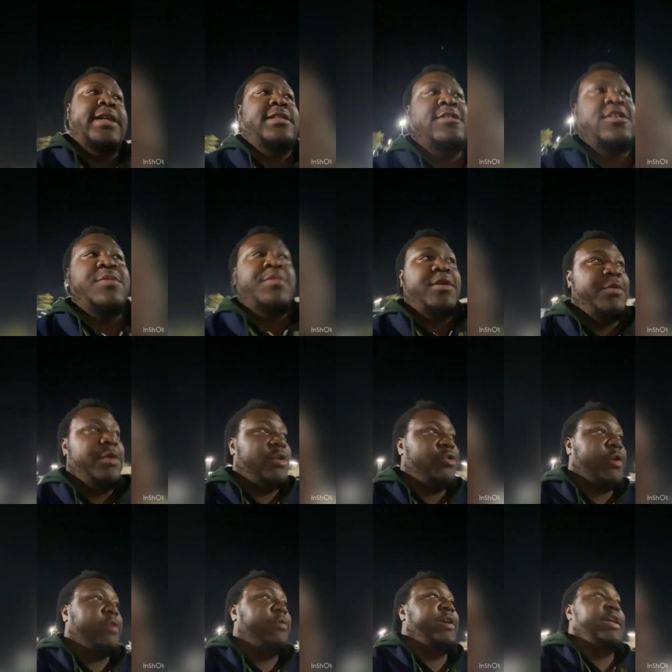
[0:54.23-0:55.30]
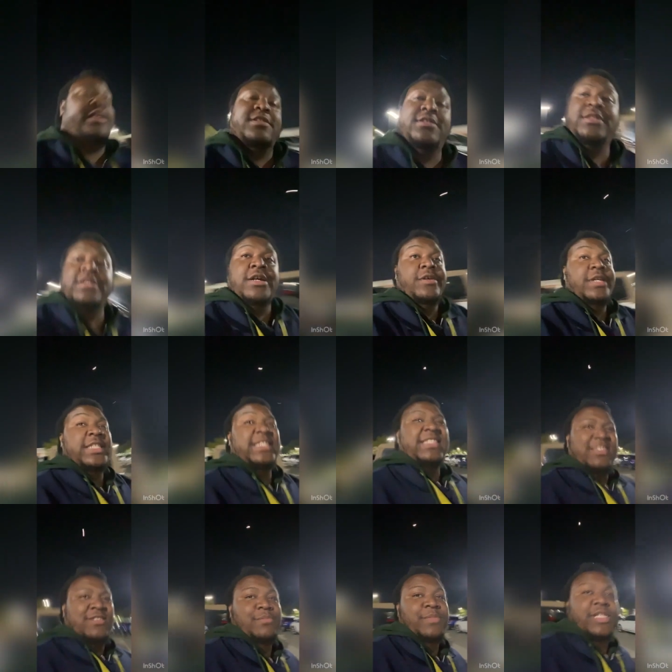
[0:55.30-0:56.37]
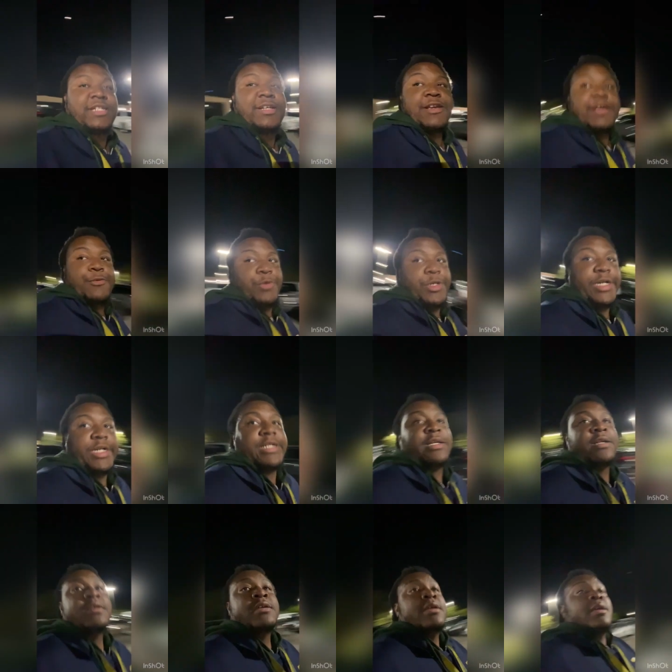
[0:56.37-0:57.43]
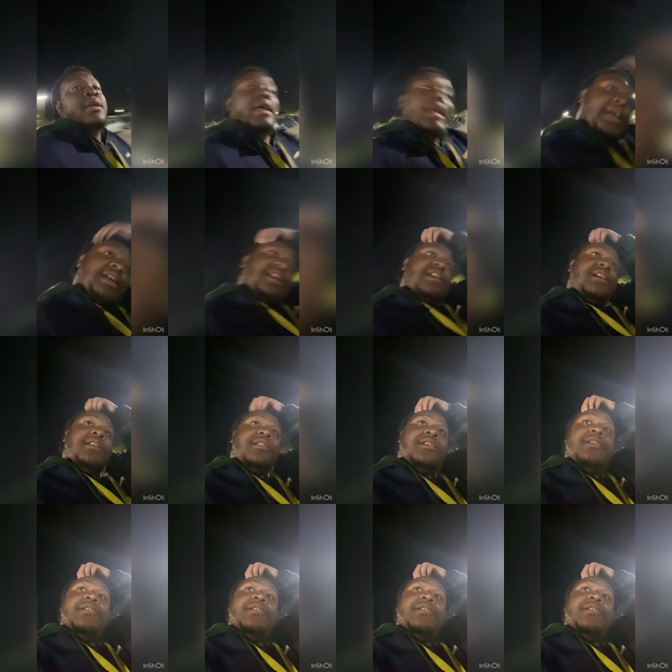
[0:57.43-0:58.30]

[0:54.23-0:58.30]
this is gonna be a real quick rant. So it's still Monday at work and